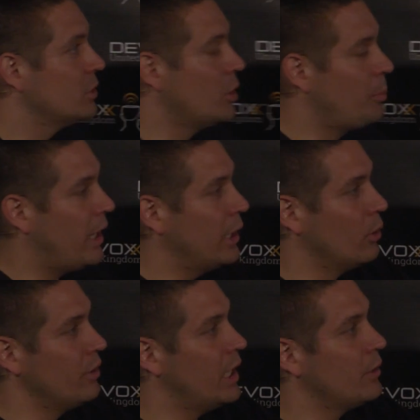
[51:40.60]
So the Pi
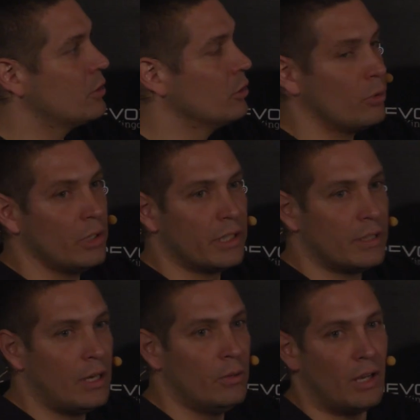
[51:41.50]
on there is controlling it
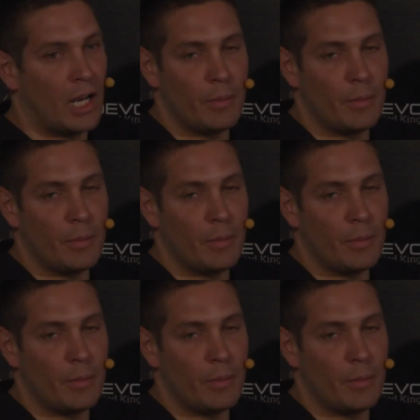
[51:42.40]
now.